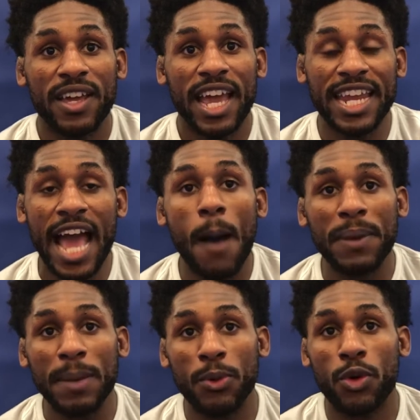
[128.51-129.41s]
And now
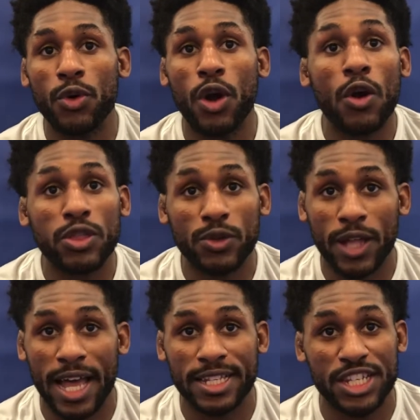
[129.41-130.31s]
people who go through
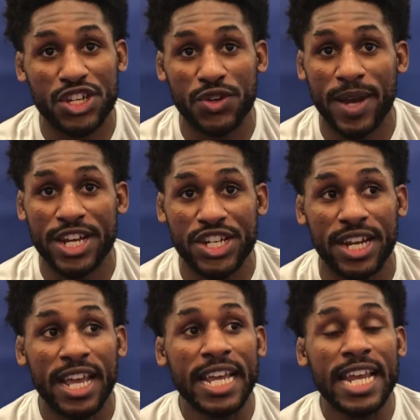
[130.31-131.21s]
that situation,